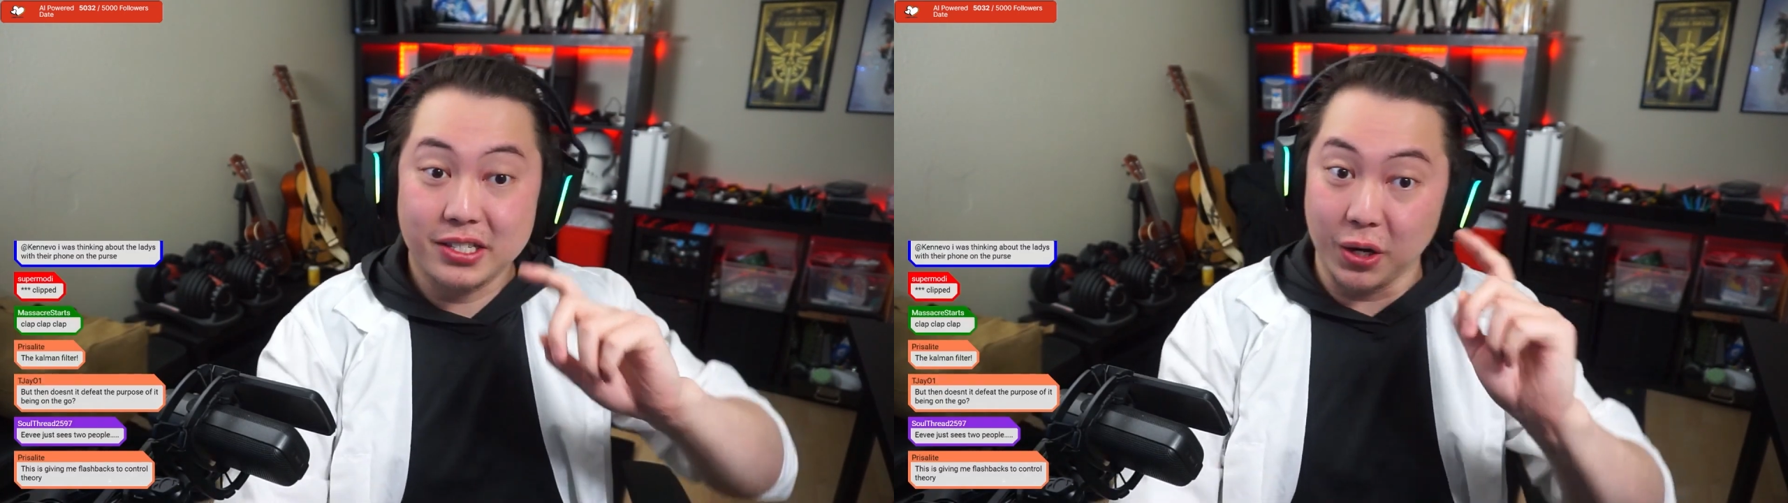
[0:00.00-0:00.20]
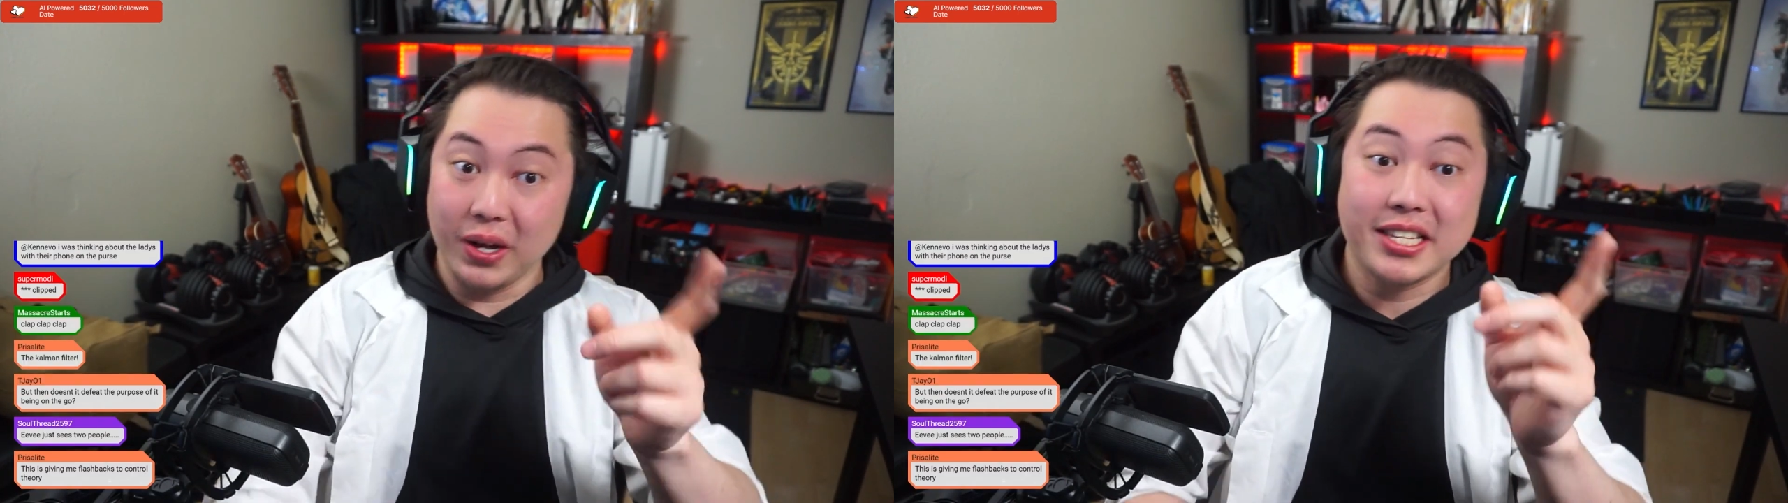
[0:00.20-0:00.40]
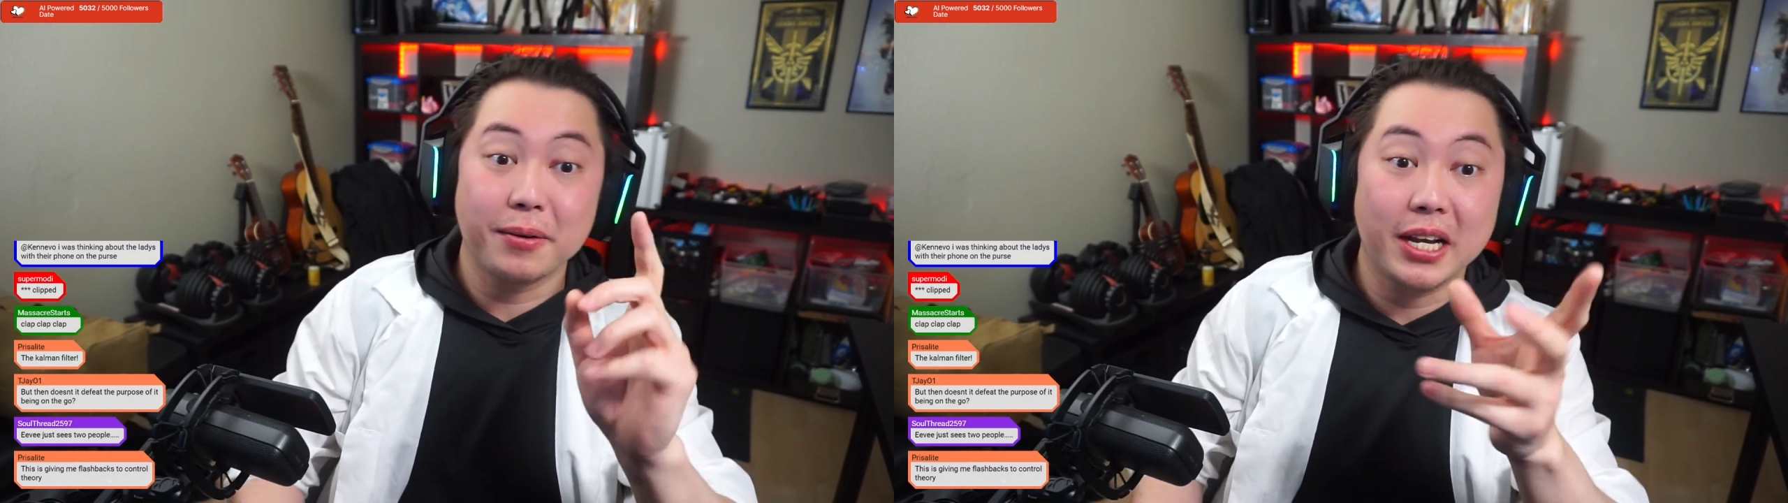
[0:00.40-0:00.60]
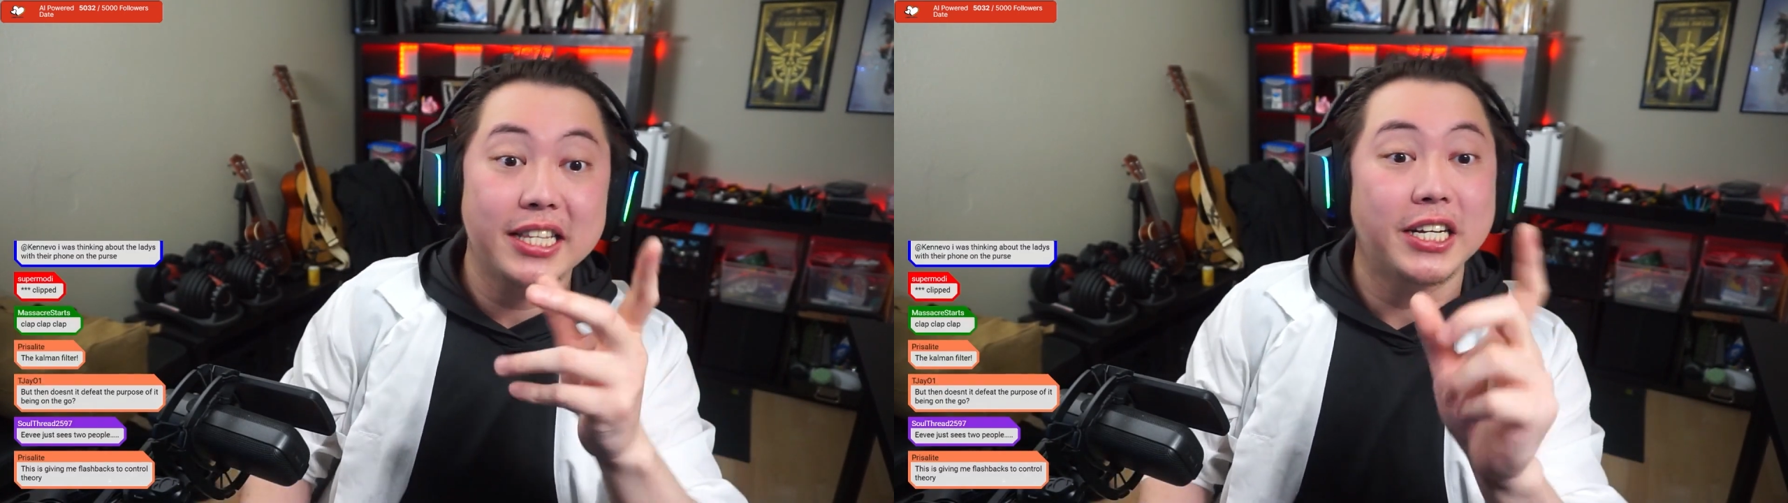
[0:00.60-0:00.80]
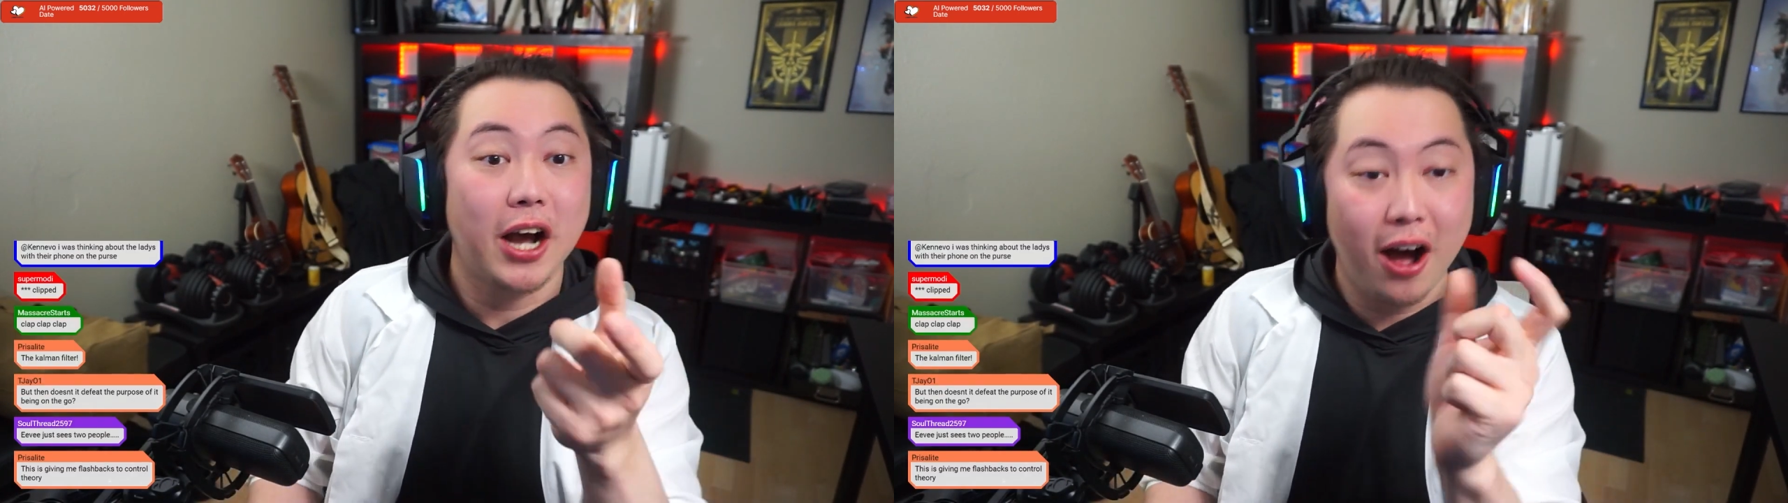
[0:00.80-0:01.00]
So it's a
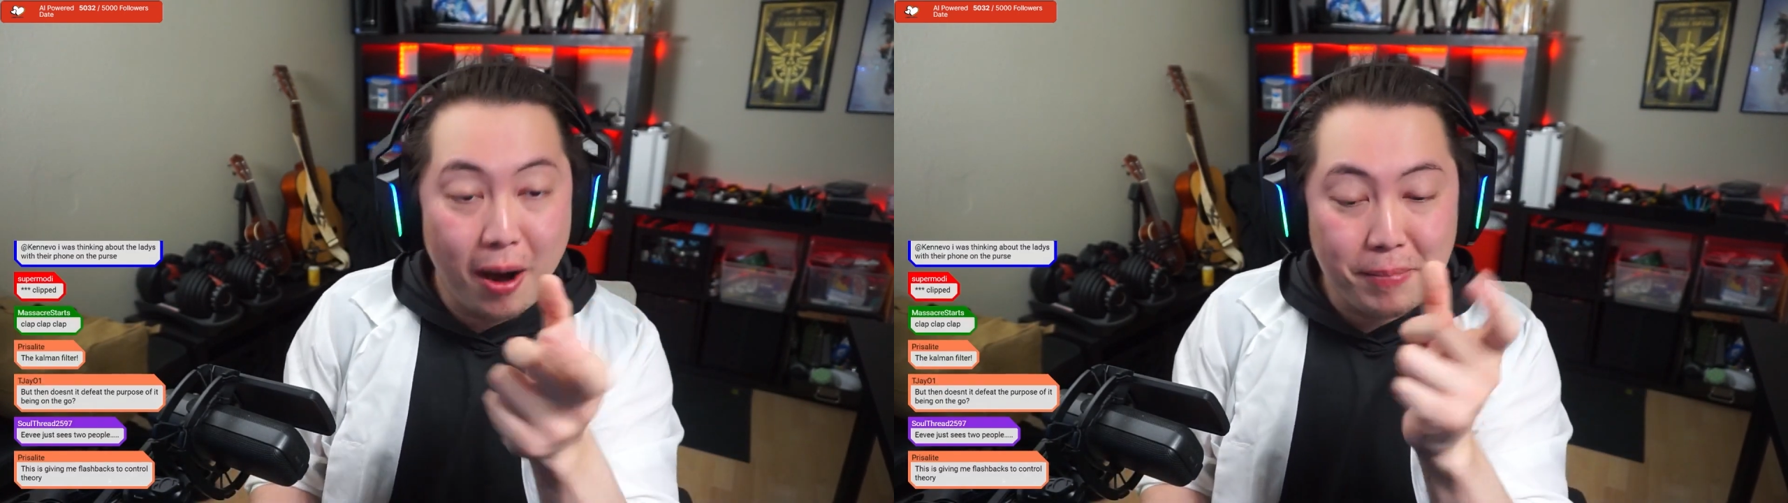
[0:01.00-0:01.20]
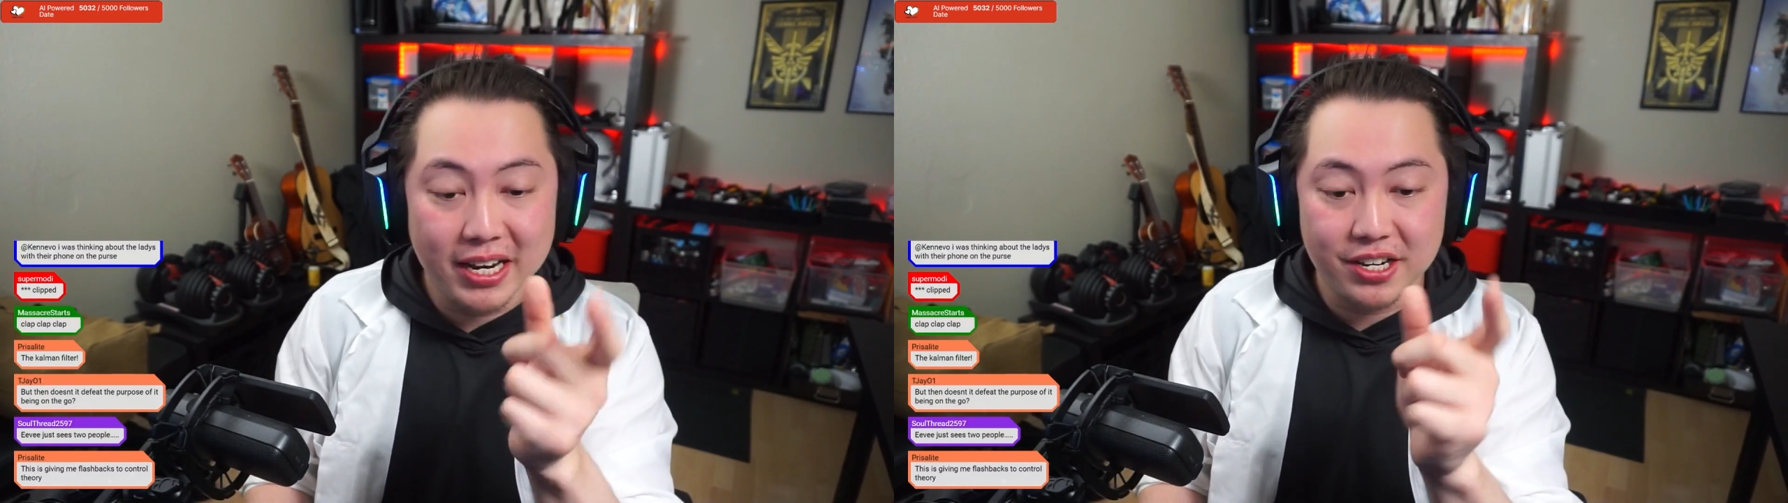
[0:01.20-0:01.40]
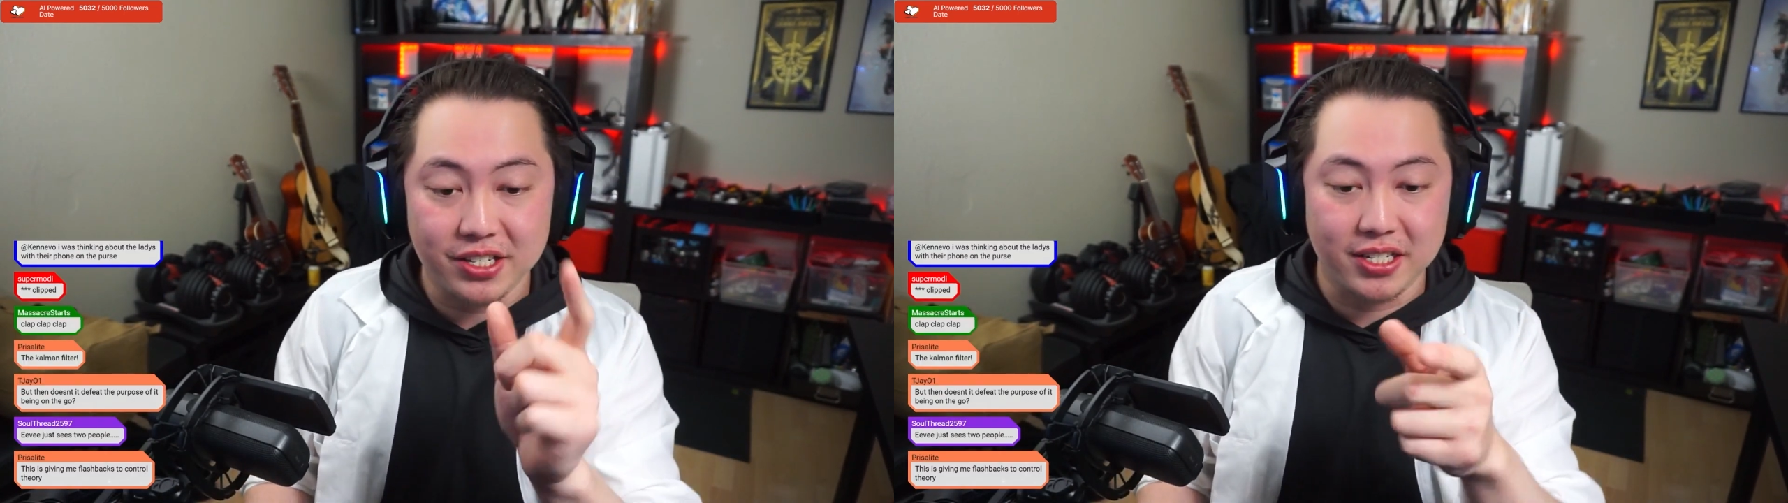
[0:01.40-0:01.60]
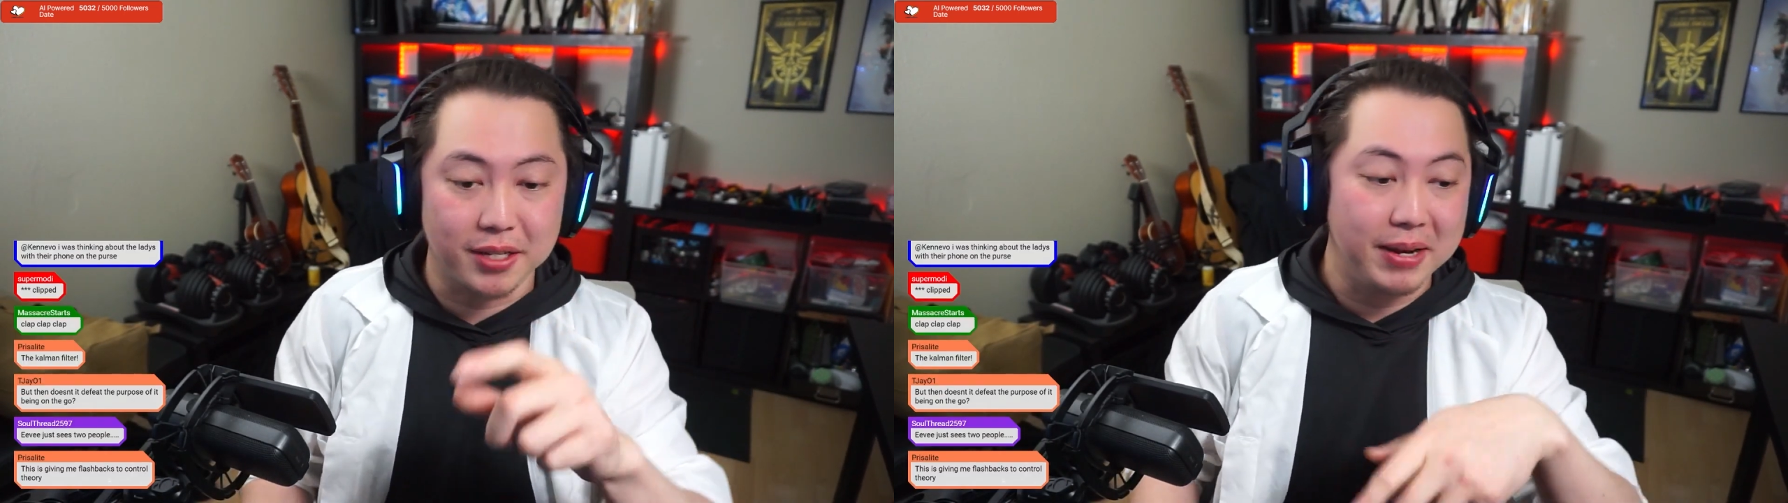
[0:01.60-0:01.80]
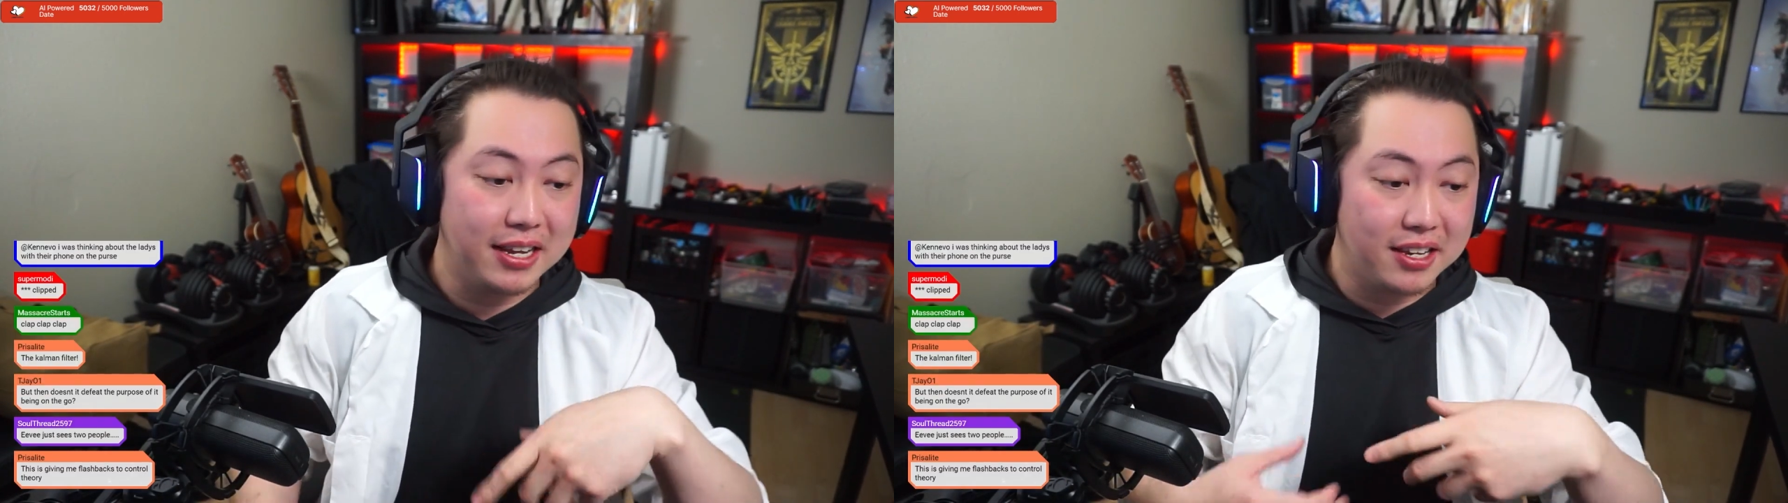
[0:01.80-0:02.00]
it's a combination system.